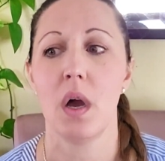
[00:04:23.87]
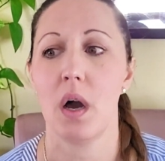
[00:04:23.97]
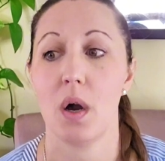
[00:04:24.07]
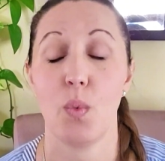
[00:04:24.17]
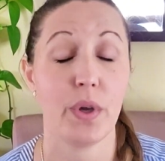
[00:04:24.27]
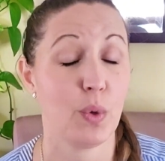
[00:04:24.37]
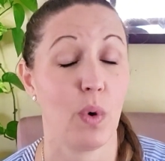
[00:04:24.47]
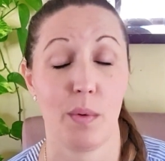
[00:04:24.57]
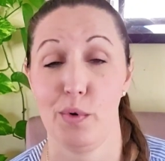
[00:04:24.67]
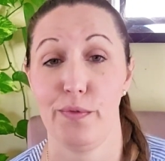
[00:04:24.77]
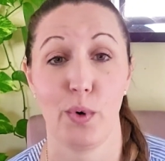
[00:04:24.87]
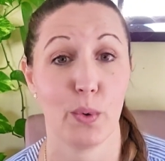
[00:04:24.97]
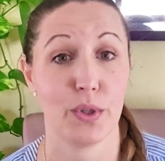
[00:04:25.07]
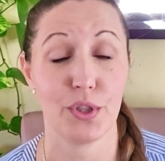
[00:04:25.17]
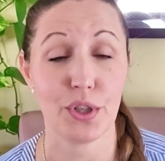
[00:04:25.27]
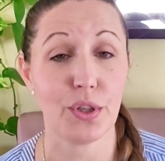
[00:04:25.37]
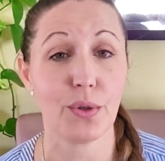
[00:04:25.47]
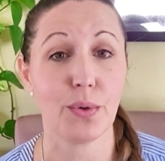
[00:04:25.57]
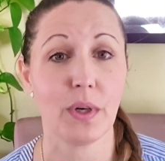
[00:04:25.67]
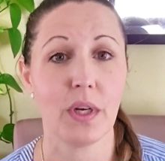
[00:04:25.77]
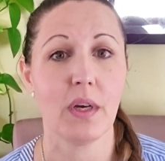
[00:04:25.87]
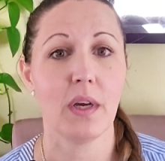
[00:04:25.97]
uh, what you want to move forward to